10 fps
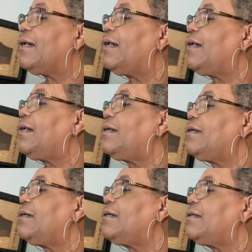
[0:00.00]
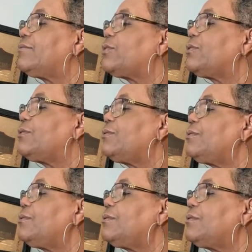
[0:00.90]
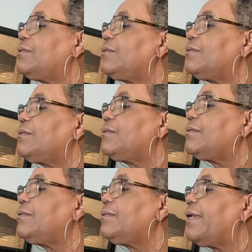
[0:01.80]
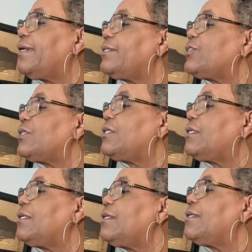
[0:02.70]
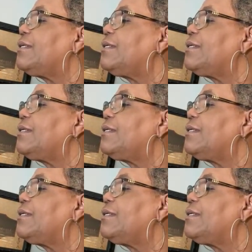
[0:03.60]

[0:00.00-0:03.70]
Um, do do do, Angela.